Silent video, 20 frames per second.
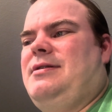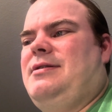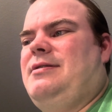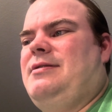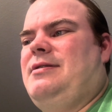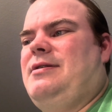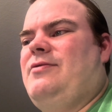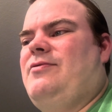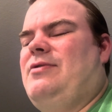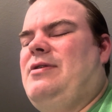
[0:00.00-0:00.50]

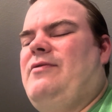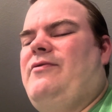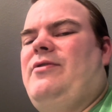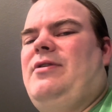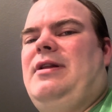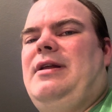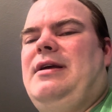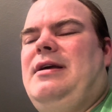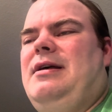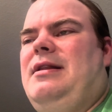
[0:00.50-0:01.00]
a
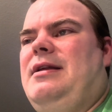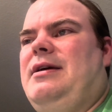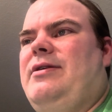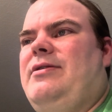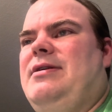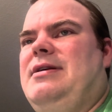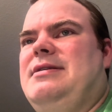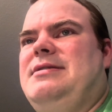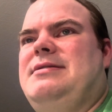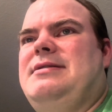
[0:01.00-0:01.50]
really
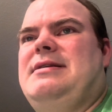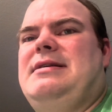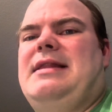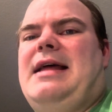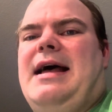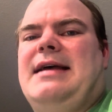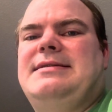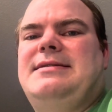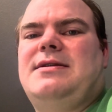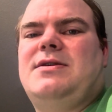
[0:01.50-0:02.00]
hilarious
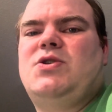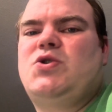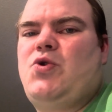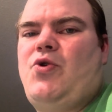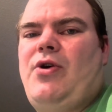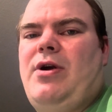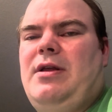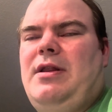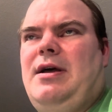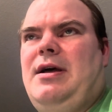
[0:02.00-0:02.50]
classic
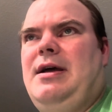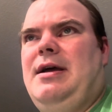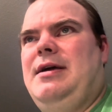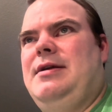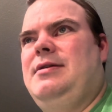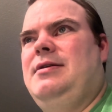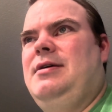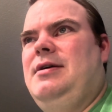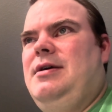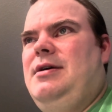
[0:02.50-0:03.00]

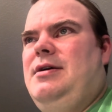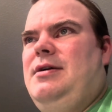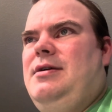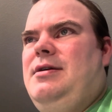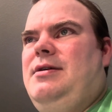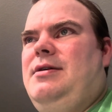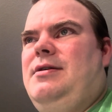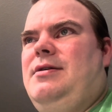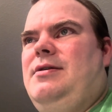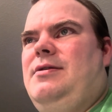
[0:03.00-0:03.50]
storyline.
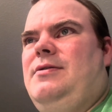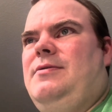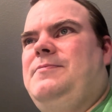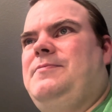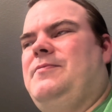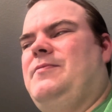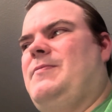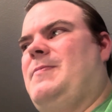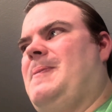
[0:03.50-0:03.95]
You know,